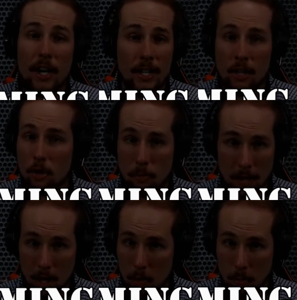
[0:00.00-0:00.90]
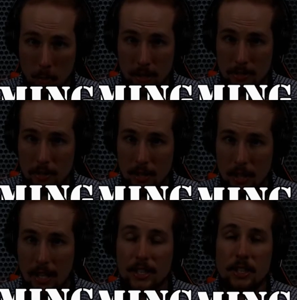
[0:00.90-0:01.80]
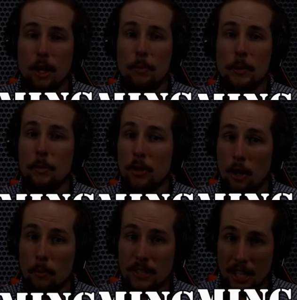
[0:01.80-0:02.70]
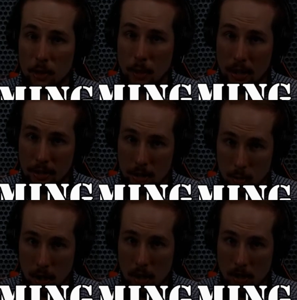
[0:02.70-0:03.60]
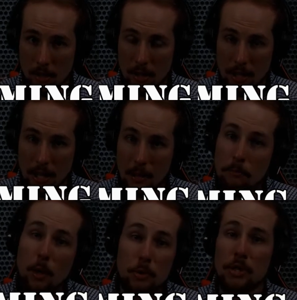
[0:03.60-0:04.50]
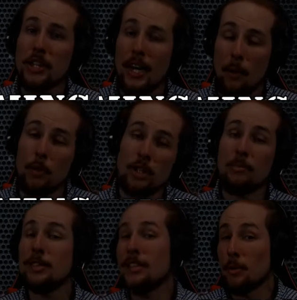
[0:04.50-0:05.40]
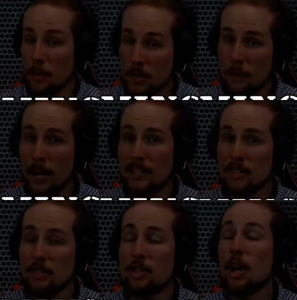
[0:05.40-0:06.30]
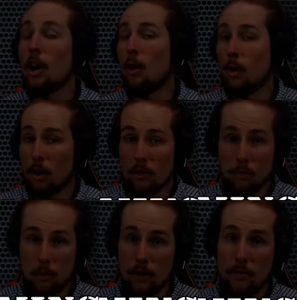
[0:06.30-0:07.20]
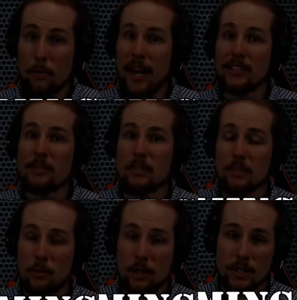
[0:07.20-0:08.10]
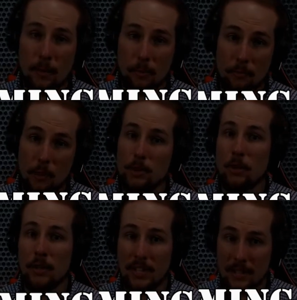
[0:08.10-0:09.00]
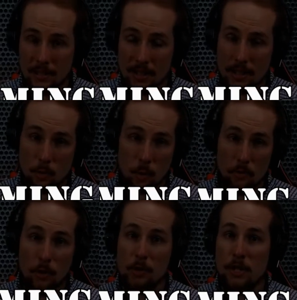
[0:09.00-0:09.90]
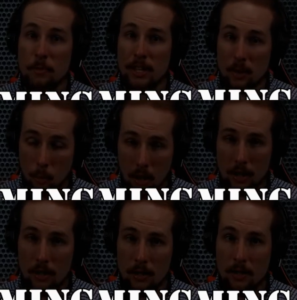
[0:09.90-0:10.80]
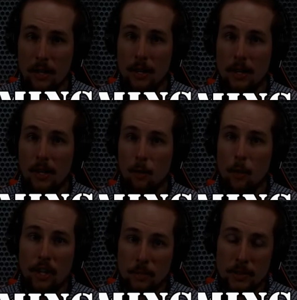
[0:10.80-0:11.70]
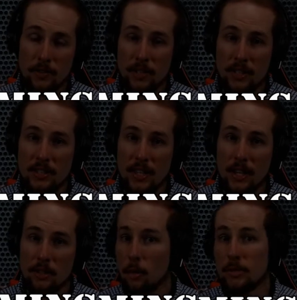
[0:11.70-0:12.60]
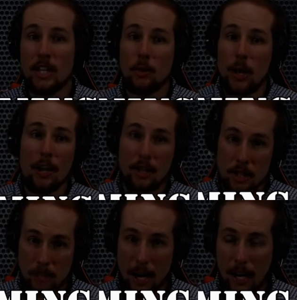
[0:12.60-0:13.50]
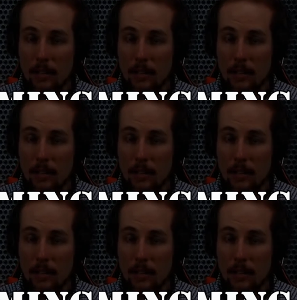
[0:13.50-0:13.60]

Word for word: eager to make our point and to tell people that homosexuality is wrong. And most of the time we jump to either this passage or one of the passages, for example, in 1 Corinthians 6 or in 1 Timothy 1, where it specifically says homosexuality is bad.